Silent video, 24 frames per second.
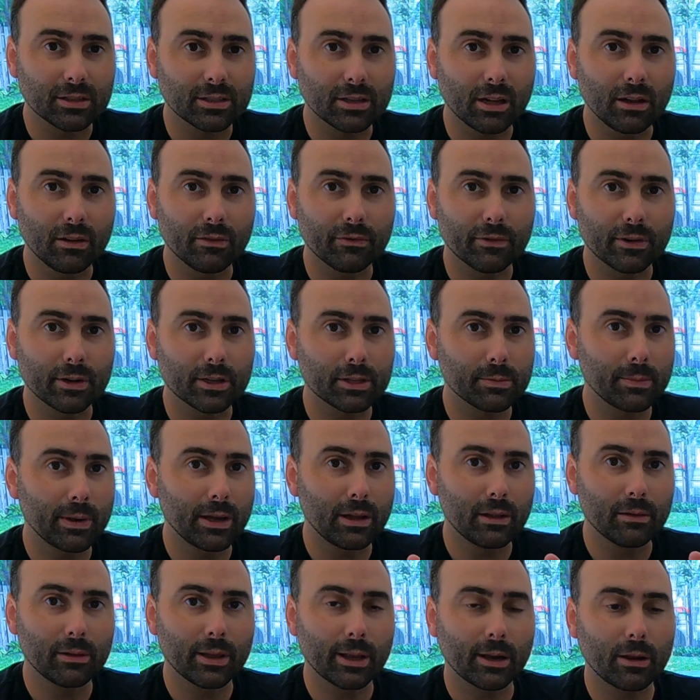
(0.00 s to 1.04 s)
sulfur
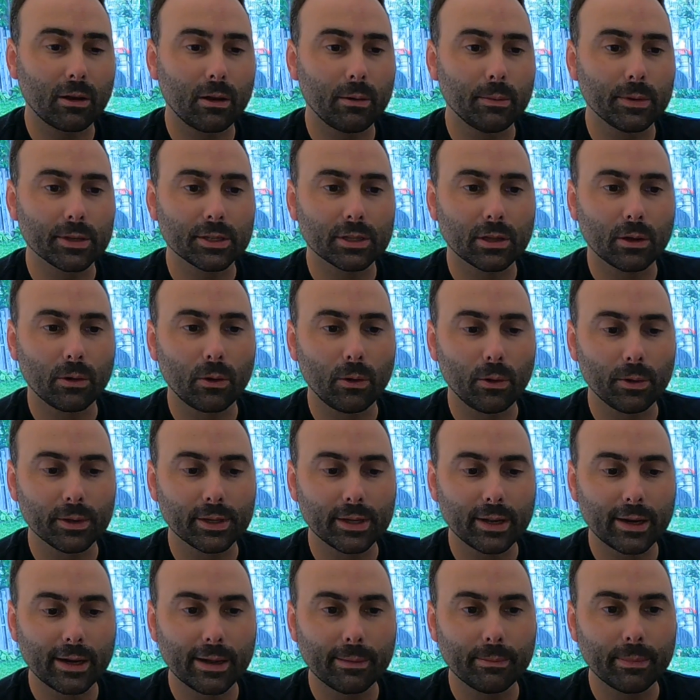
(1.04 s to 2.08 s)
smell, like almost the whole
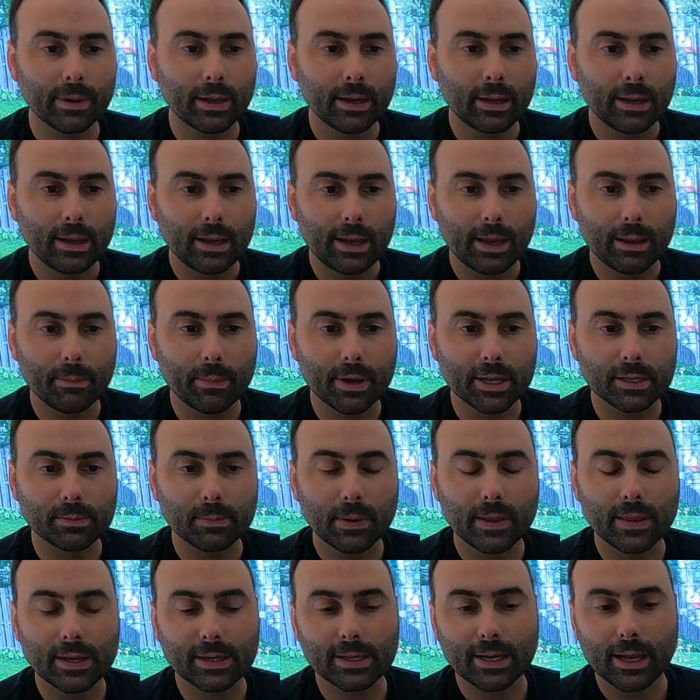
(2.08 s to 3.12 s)
time. It must
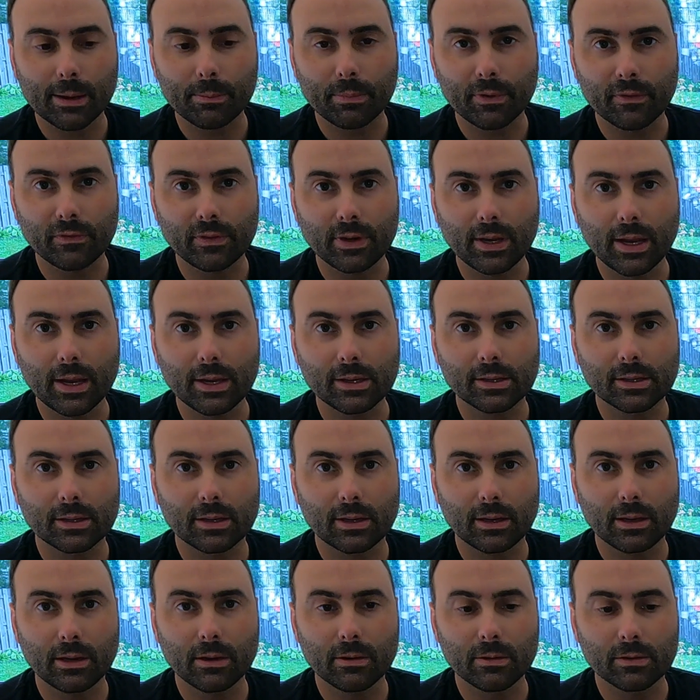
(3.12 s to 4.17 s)
be the type of
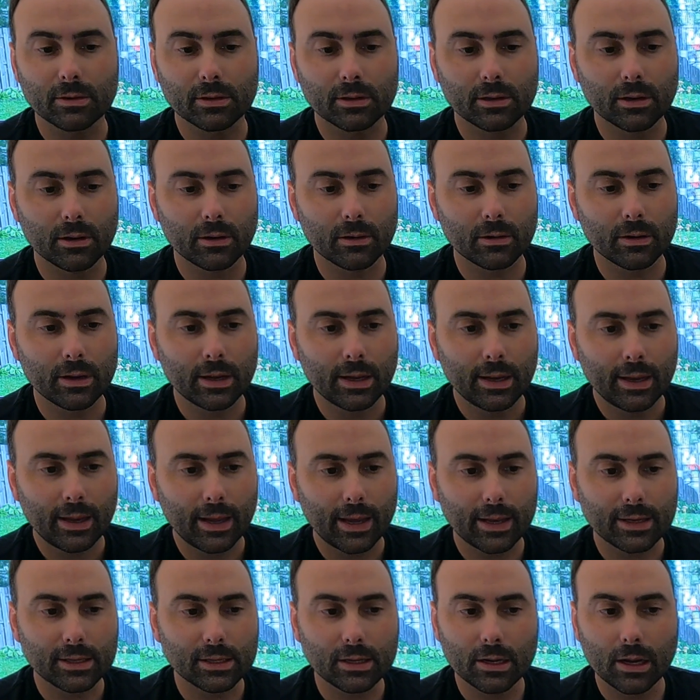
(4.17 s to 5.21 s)
yeast used. So
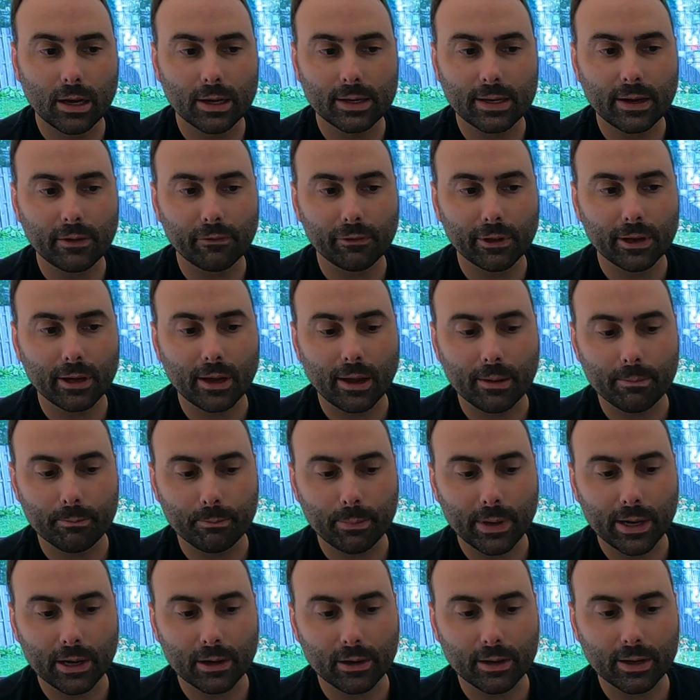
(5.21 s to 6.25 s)
it's definitely
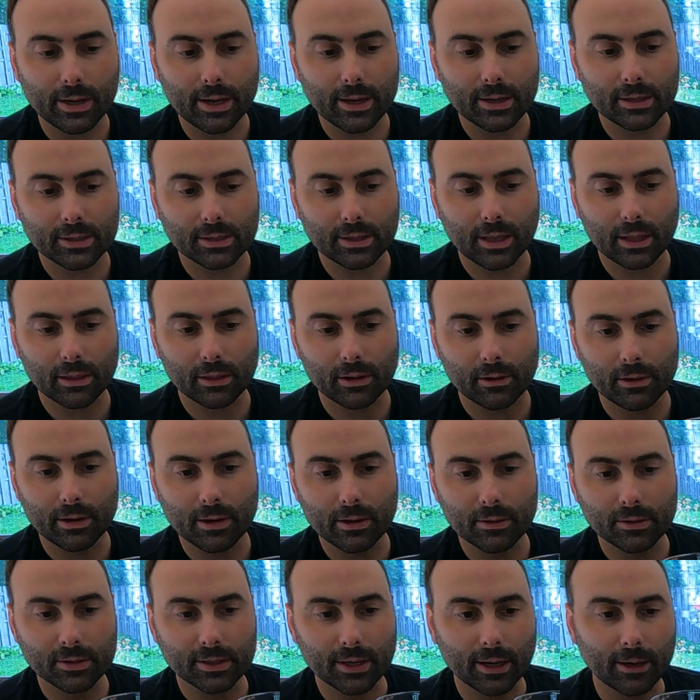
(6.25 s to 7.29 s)
not beer yeast that they're
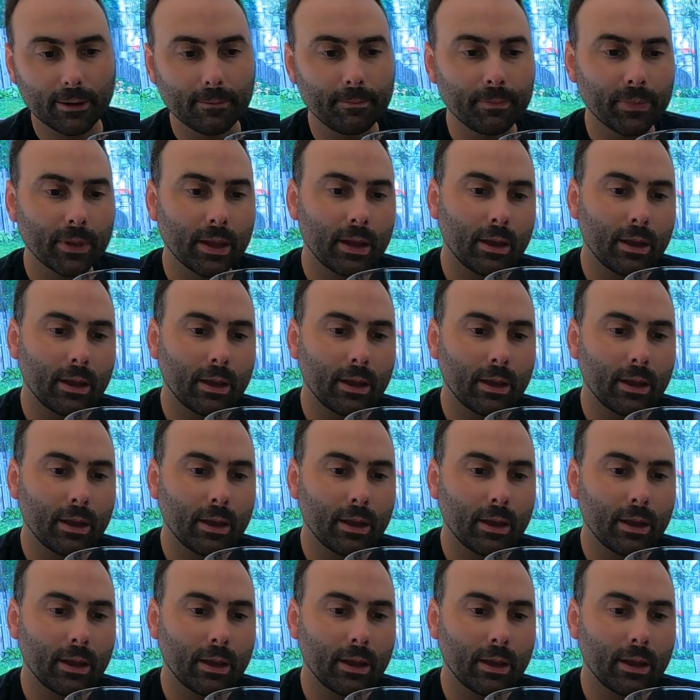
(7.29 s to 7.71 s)
using.